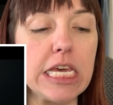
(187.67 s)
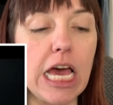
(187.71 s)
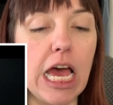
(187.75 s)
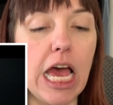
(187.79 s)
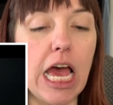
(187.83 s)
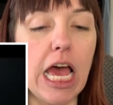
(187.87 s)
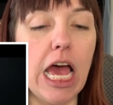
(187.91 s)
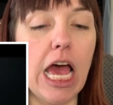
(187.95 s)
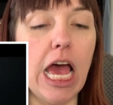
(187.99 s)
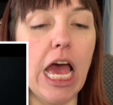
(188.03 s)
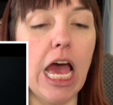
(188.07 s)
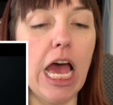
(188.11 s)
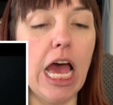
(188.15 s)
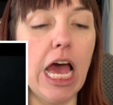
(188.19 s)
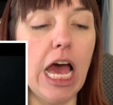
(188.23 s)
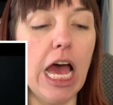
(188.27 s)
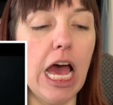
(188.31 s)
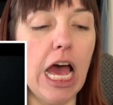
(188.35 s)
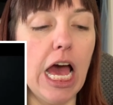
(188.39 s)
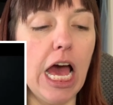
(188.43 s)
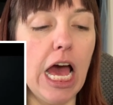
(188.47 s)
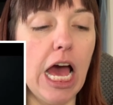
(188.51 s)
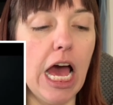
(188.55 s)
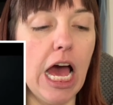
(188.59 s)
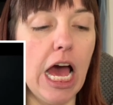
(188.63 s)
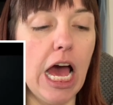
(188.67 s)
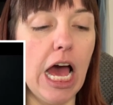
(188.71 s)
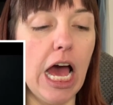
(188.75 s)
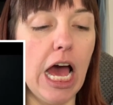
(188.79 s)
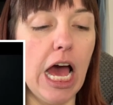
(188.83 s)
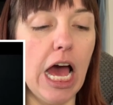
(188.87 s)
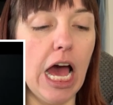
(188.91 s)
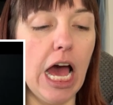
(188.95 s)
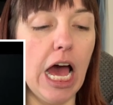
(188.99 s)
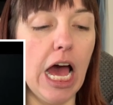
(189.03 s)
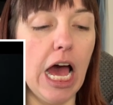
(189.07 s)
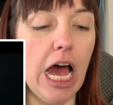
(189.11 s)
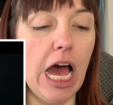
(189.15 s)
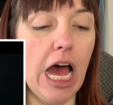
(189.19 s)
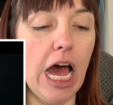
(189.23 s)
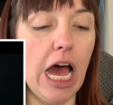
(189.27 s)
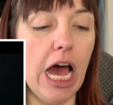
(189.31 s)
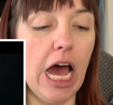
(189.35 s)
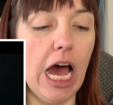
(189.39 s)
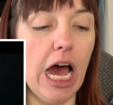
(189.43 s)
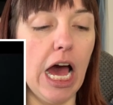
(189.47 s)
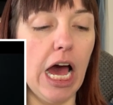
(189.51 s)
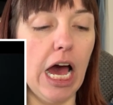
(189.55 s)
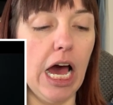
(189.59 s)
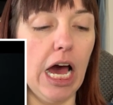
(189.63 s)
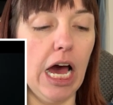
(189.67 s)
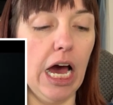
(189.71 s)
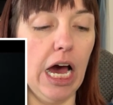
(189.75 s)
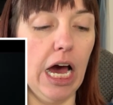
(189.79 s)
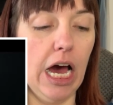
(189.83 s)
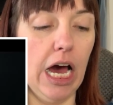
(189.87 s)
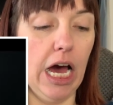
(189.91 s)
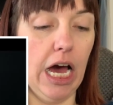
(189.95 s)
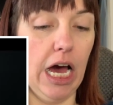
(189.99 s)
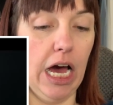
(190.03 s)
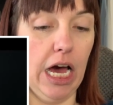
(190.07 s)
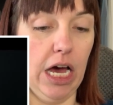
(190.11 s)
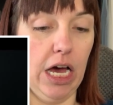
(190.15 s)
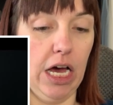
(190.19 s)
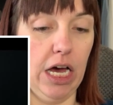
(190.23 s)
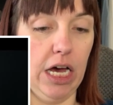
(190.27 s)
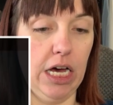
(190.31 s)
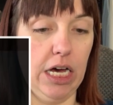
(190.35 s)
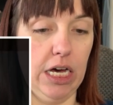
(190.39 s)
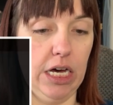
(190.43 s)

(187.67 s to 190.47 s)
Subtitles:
[no speech]